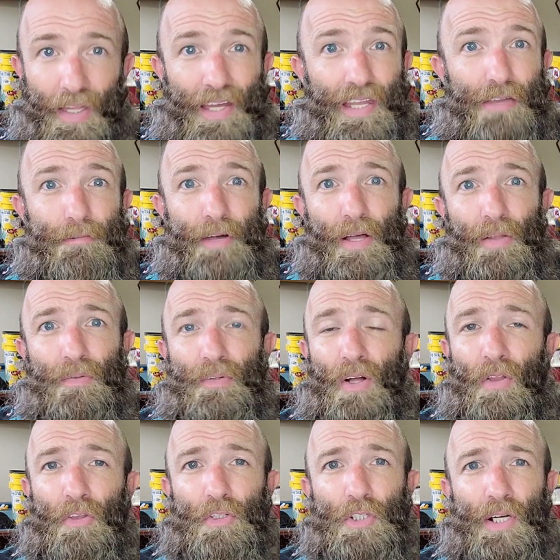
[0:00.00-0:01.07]
lady fell
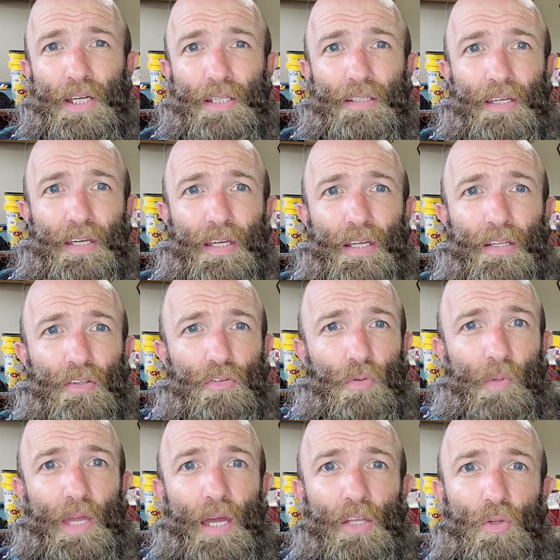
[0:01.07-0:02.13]
on the train, and
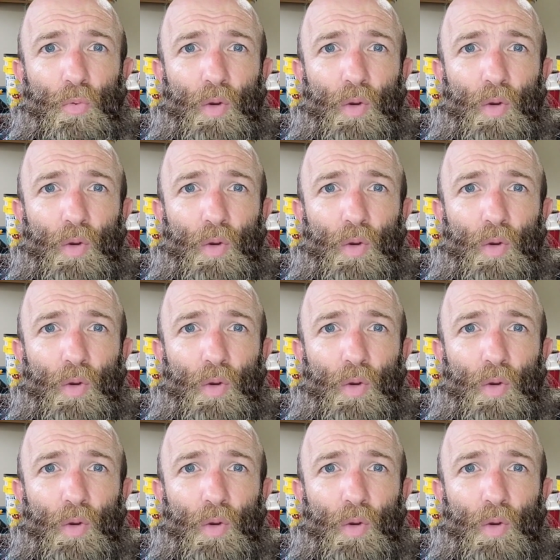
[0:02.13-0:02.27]
so we had